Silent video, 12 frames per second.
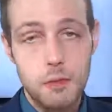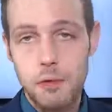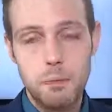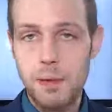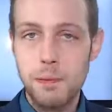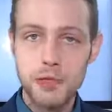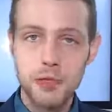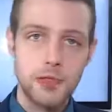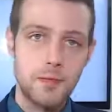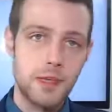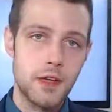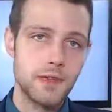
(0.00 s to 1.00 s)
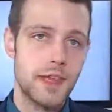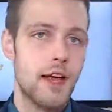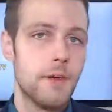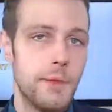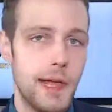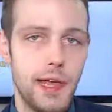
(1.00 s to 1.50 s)
People sort themselves
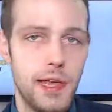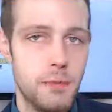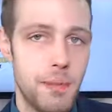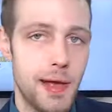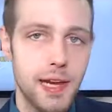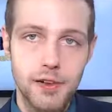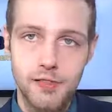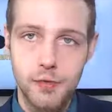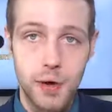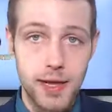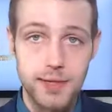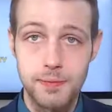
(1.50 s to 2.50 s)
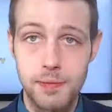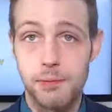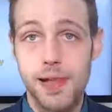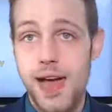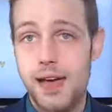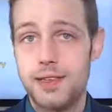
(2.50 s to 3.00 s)
out in many different ways. I mean,
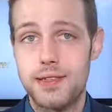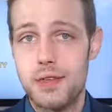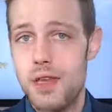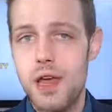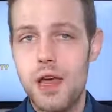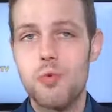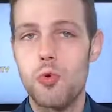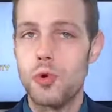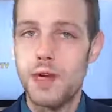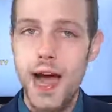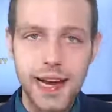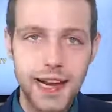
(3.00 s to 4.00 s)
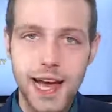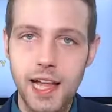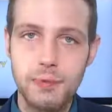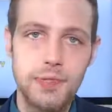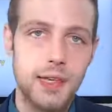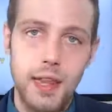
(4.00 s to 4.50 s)
Blacks were
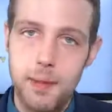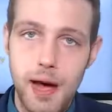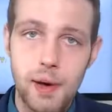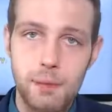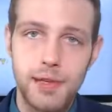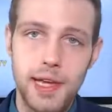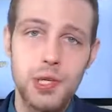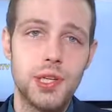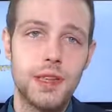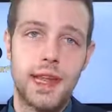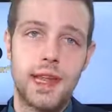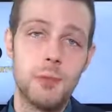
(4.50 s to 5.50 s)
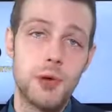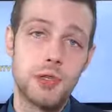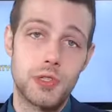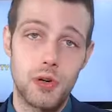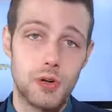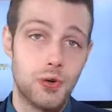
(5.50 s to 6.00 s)
99% of the population in the innermost
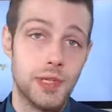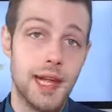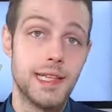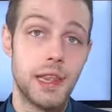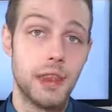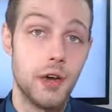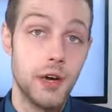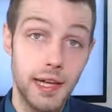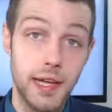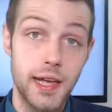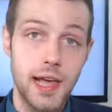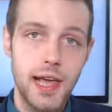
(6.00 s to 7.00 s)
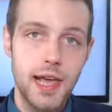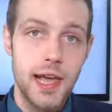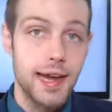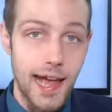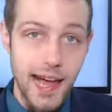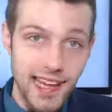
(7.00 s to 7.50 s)
circle in 1930
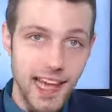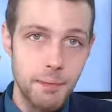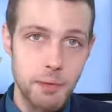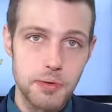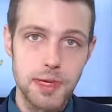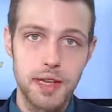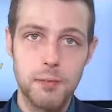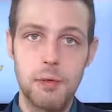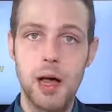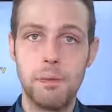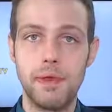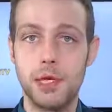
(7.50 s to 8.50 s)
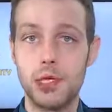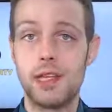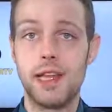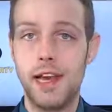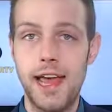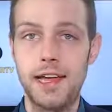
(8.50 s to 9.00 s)
and 88% of the population in
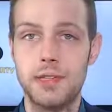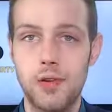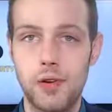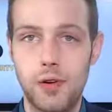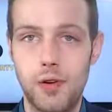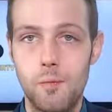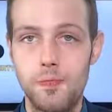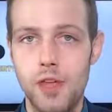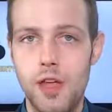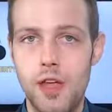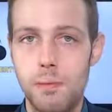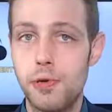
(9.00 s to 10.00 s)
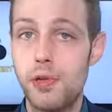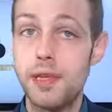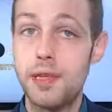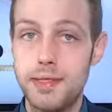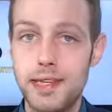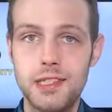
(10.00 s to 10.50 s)
the next circle, but only
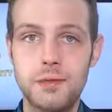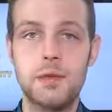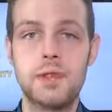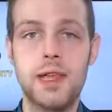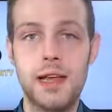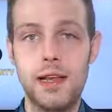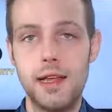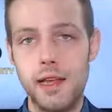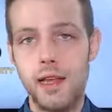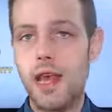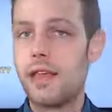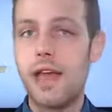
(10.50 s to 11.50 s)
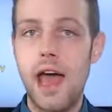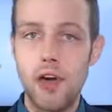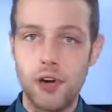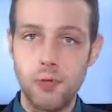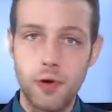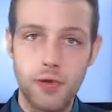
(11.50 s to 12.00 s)
6% in the
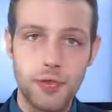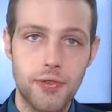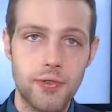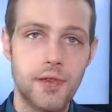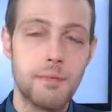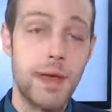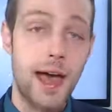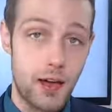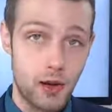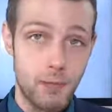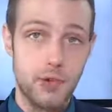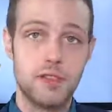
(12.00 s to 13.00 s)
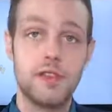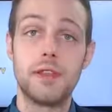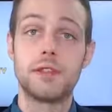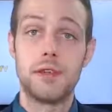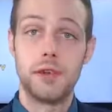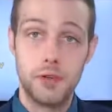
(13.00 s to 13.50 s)
outermost fifth
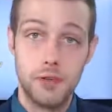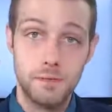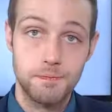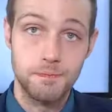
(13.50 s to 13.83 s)
circle.